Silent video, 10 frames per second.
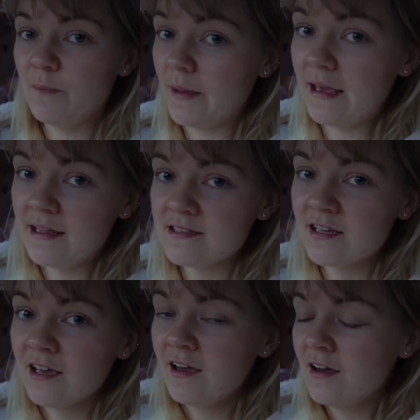bed,
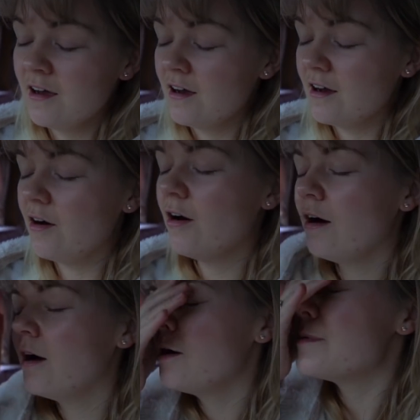
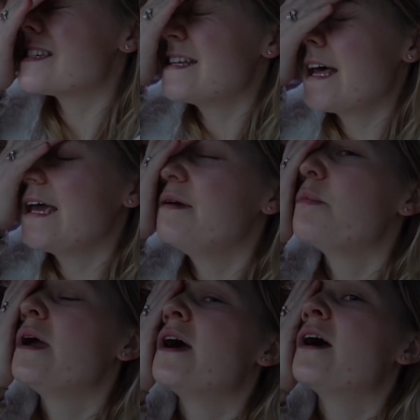oh, it was a
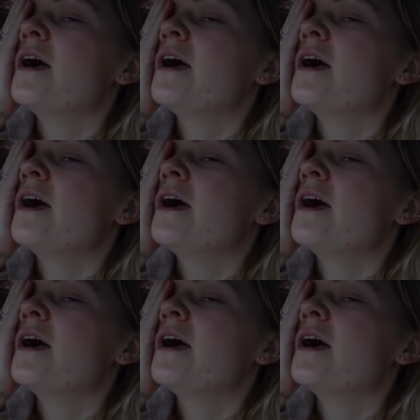nightmare.